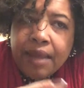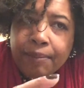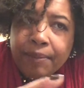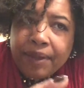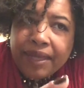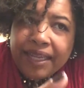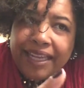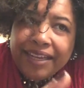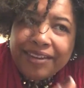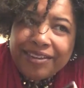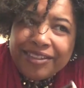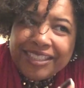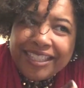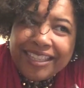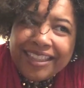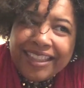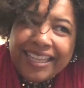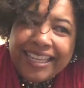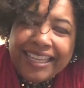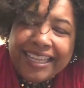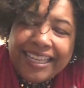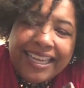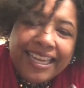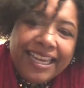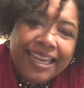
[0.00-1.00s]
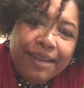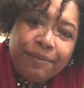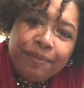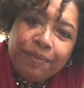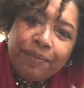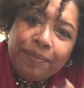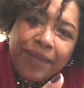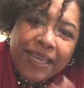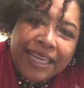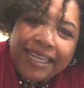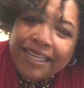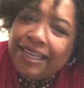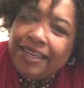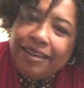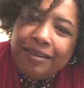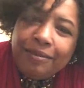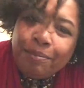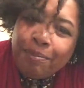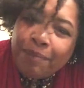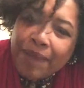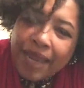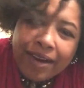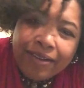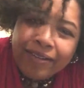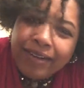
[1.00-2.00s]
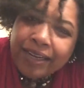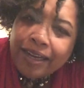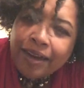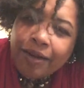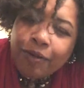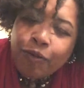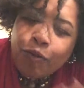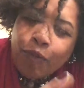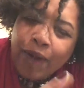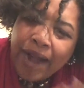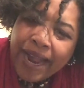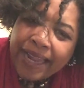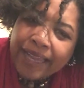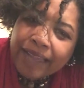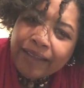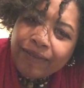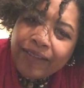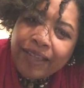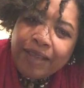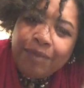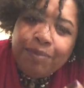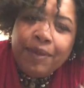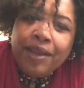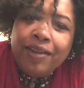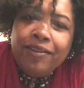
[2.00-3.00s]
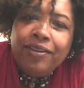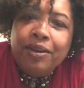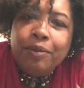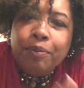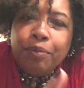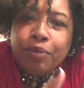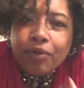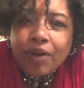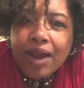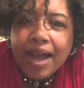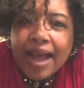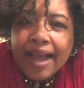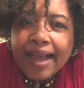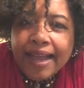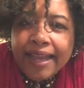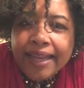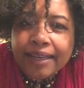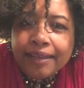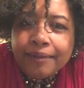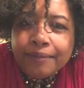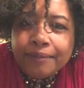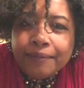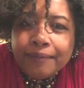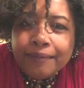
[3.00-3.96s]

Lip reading: But here's the thing. He didn't marry a wife. He married a bride.